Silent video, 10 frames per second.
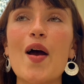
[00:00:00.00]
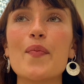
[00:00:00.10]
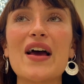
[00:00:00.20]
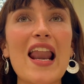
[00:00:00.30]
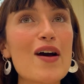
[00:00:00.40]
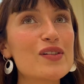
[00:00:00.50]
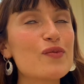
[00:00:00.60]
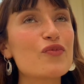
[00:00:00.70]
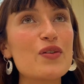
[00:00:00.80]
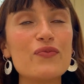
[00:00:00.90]
allow some
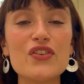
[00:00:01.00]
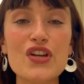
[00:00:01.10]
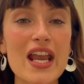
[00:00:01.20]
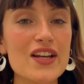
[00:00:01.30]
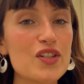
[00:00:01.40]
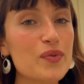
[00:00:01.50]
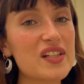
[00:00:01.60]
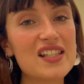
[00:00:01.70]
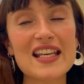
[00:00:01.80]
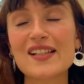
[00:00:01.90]
room for change, because
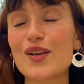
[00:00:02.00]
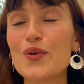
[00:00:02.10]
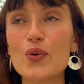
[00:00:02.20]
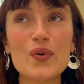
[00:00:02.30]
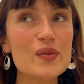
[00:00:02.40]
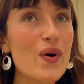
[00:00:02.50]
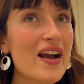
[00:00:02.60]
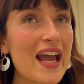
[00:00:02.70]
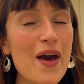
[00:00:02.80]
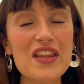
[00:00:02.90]
things don't always
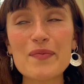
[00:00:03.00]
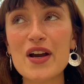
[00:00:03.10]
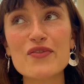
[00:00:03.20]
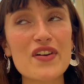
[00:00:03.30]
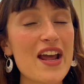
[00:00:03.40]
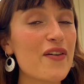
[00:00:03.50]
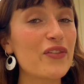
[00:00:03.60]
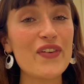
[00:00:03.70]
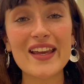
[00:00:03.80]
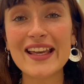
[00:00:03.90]
work out. They might run out of the
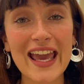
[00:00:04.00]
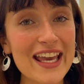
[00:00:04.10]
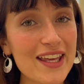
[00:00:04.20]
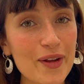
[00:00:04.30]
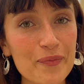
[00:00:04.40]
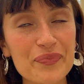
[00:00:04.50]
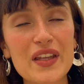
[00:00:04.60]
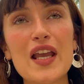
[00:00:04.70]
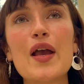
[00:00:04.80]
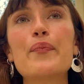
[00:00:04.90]
vegan cake,
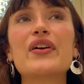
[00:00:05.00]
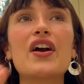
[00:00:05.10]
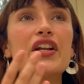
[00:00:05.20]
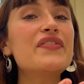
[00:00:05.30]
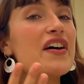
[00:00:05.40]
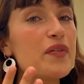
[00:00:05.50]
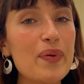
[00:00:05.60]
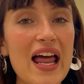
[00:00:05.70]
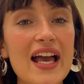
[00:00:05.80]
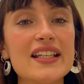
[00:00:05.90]
but kind of have a
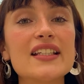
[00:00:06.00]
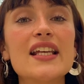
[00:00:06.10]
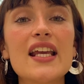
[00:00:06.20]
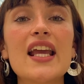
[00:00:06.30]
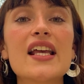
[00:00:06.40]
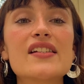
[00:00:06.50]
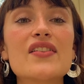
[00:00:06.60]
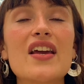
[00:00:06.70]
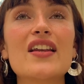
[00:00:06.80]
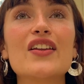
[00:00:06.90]
plan, so
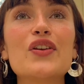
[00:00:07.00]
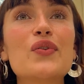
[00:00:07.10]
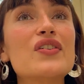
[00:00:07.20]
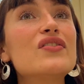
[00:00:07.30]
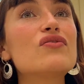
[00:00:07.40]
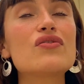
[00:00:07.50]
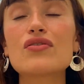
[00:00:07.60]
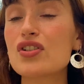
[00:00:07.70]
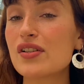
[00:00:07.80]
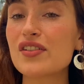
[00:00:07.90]
then you can
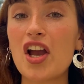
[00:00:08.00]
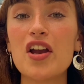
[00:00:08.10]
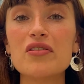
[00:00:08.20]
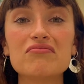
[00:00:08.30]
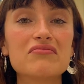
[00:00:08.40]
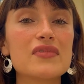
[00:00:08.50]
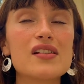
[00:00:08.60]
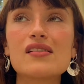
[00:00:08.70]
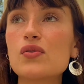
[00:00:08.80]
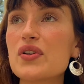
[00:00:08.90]
just go
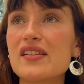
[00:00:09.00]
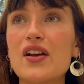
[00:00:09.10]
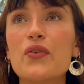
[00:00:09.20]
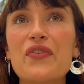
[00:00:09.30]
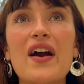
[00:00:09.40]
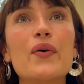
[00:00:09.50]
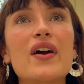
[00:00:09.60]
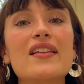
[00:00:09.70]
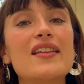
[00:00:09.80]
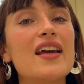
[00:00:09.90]
sort yourself out,
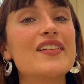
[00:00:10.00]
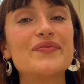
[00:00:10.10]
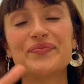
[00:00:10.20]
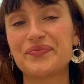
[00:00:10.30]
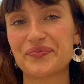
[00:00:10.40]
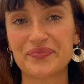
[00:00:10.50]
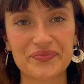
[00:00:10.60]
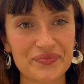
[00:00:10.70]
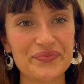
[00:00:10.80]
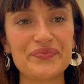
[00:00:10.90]
and then,
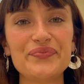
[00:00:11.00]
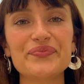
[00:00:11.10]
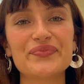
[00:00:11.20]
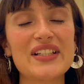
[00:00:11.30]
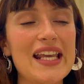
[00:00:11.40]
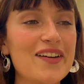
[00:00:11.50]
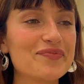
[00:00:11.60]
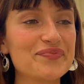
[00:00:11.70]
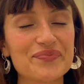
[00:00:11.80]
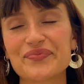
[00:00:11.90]
yeah,
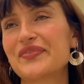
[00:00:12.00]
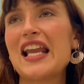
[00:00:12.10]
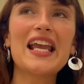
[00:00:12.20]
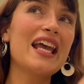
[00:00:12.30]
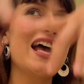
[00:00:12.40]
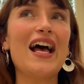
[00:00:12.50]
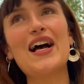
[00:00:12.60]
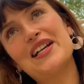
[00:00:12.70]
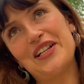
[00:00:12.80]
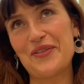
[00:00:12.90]

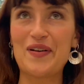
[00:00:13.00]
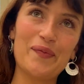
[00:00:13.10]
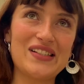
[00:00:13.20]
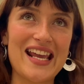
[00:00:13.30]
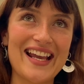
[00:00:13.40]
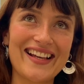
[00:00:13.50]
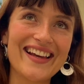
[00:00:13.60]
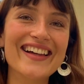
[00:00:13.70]
I don't know what I'm saying.